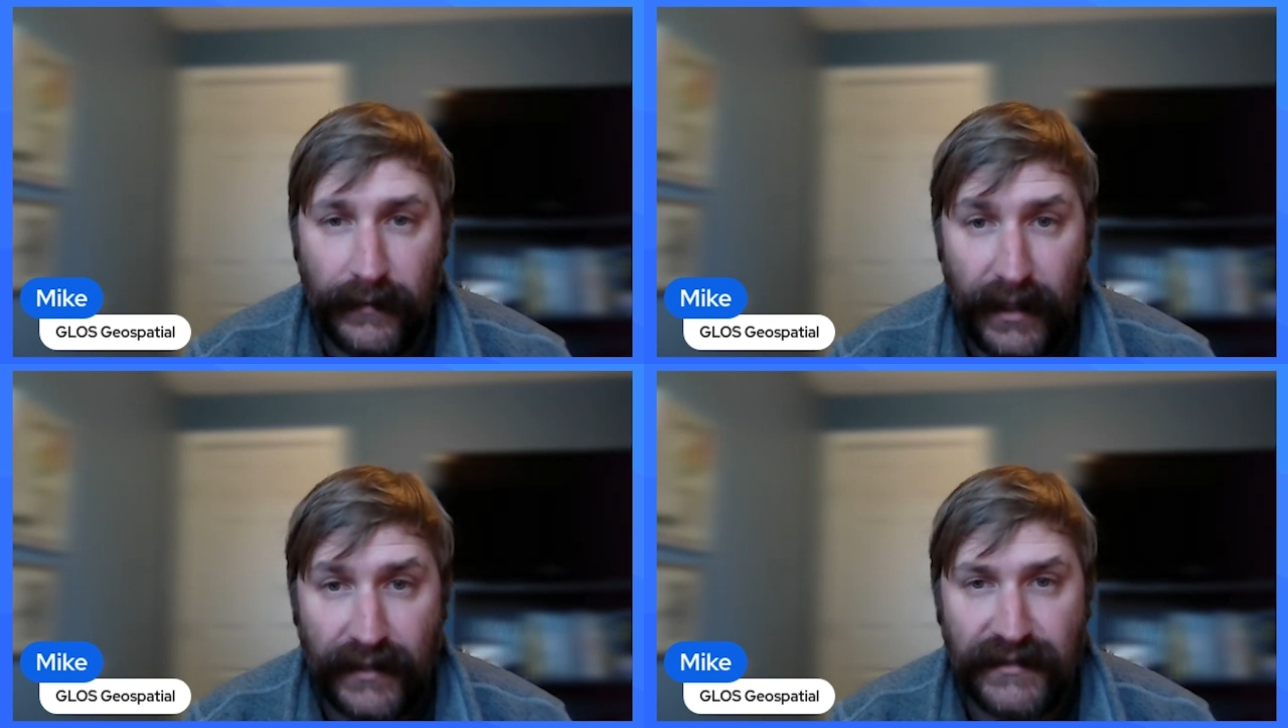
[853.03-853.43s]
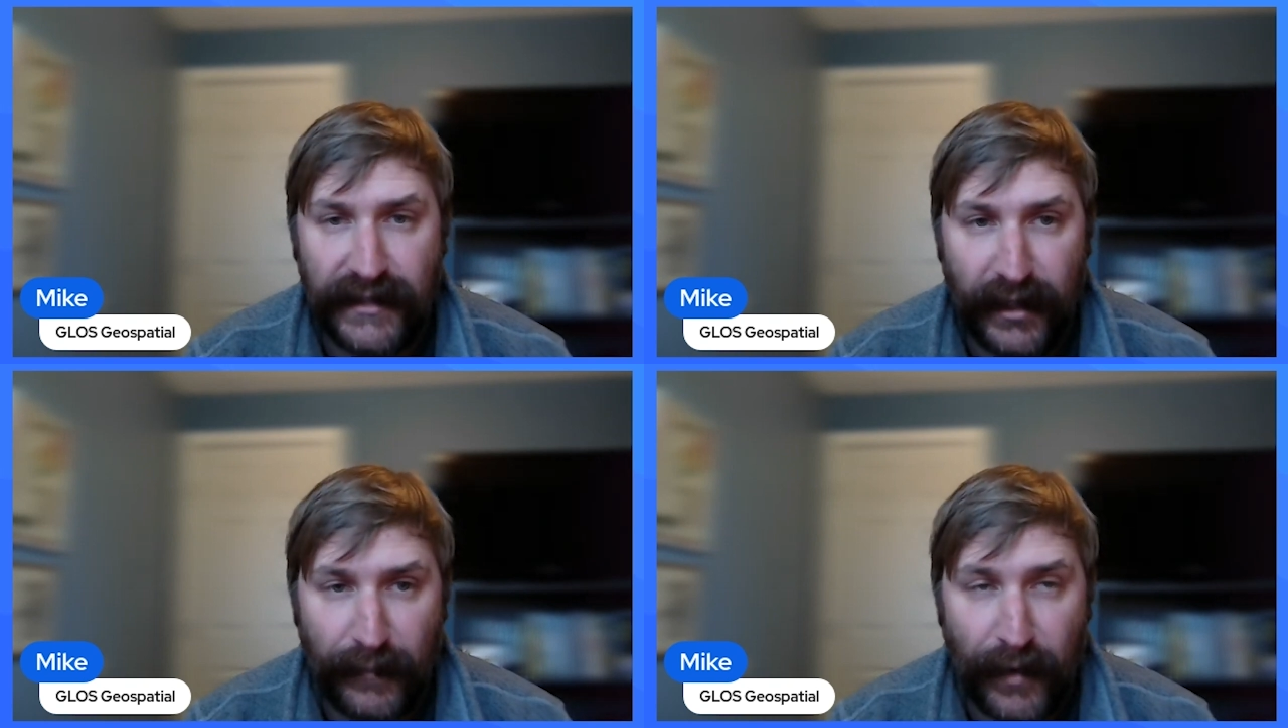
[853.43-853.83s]
us
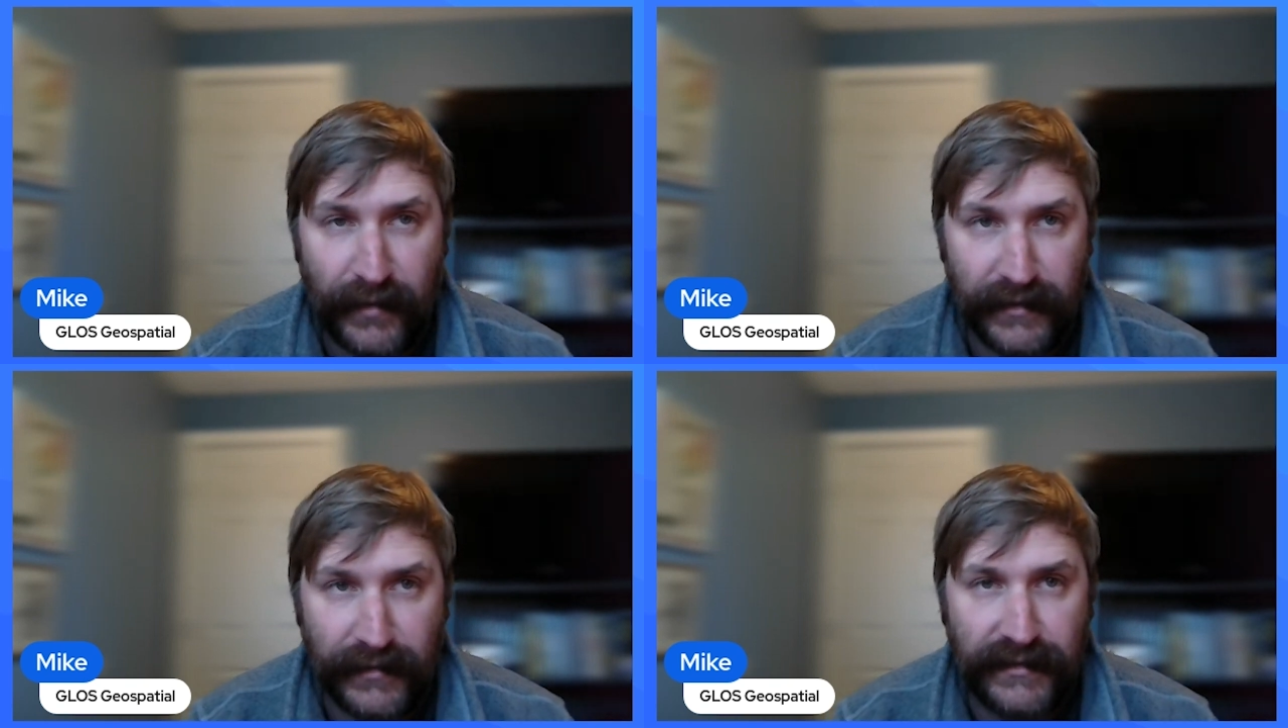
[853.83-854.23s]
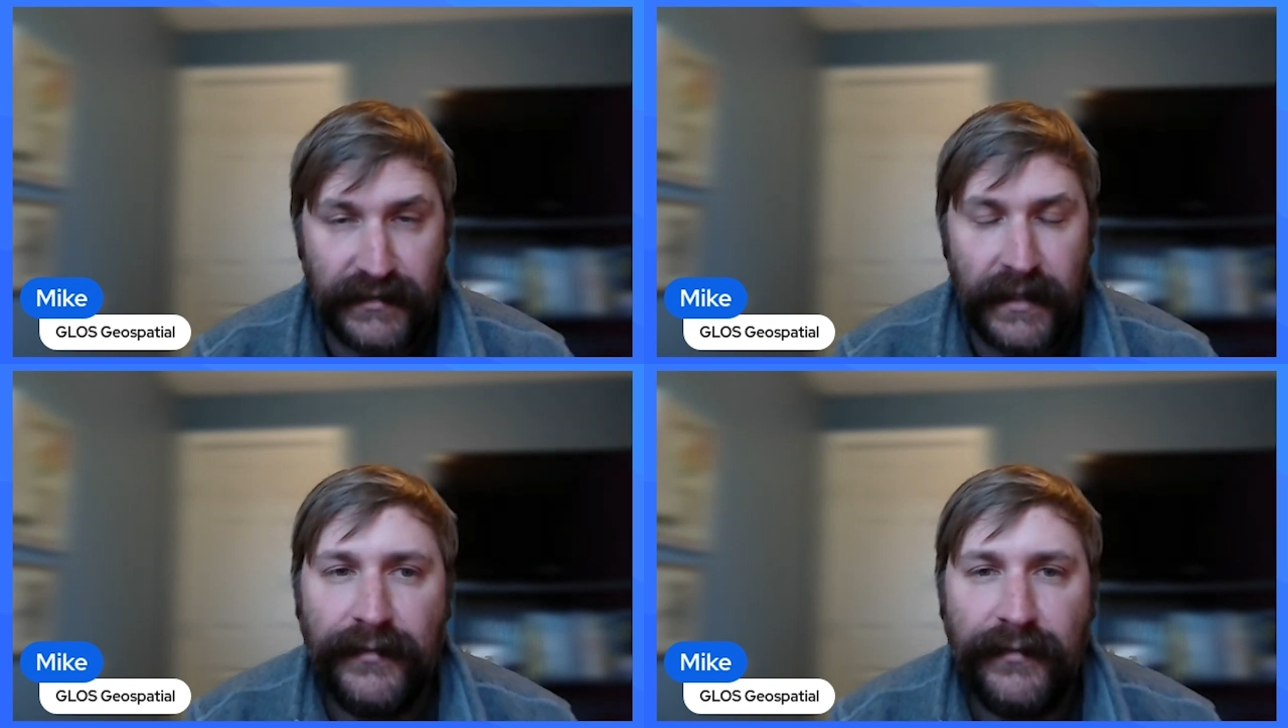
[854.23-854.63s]
and our
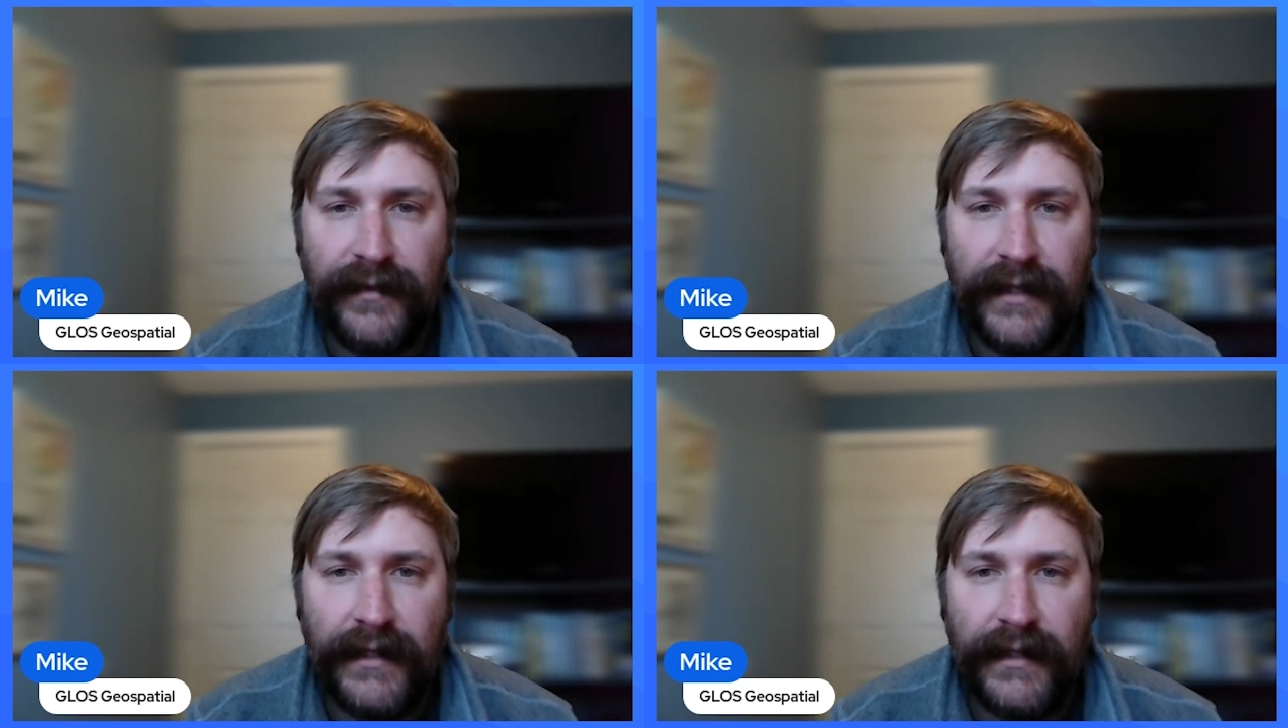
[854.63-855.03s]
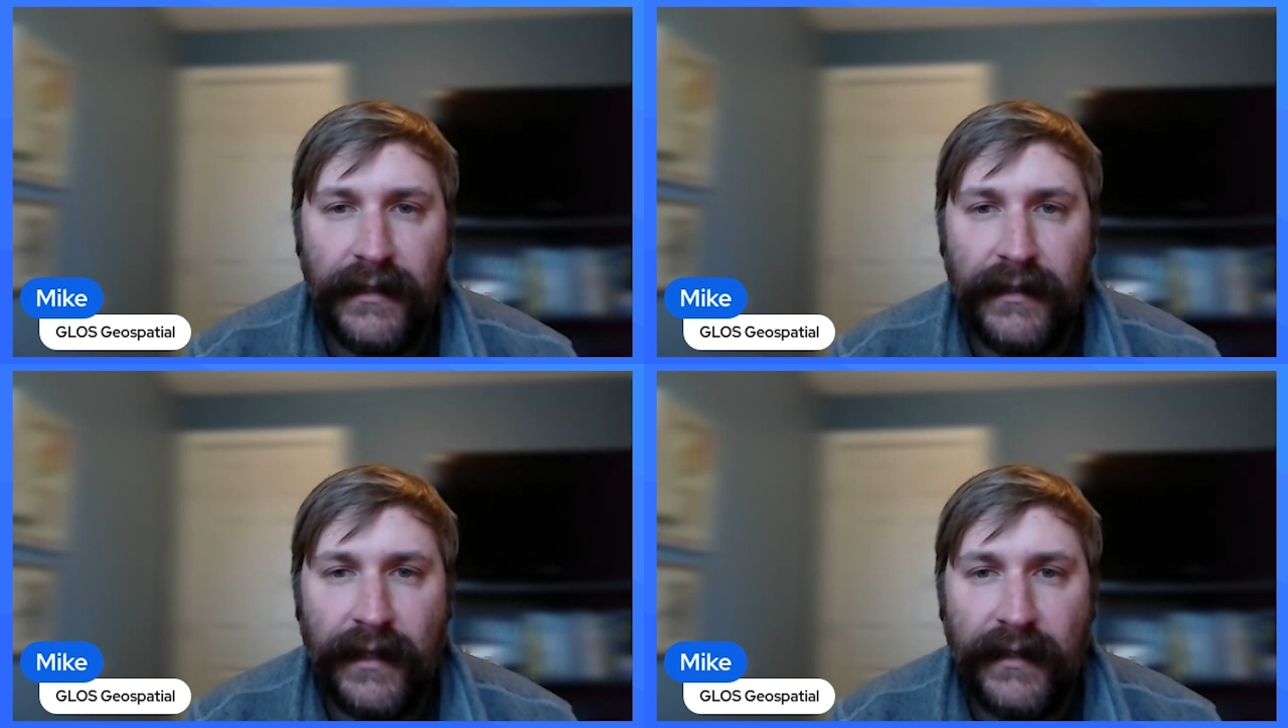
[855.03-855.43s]
partners to
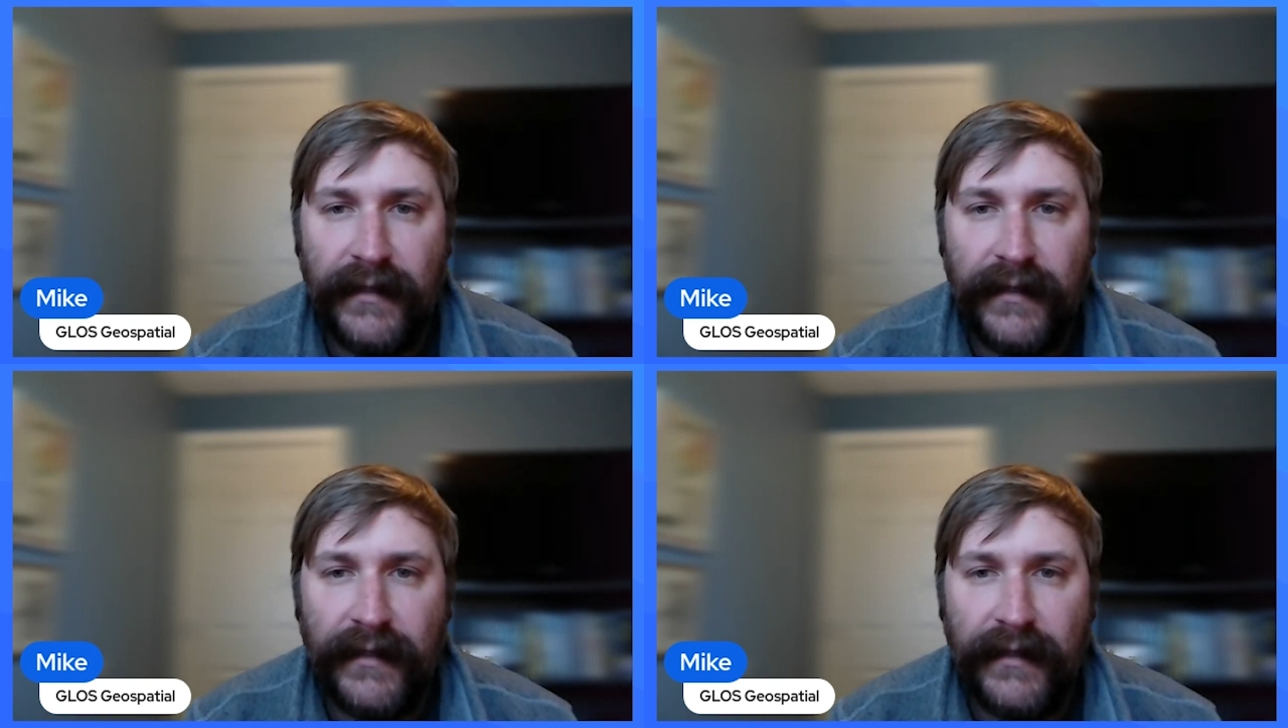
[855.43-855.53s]
the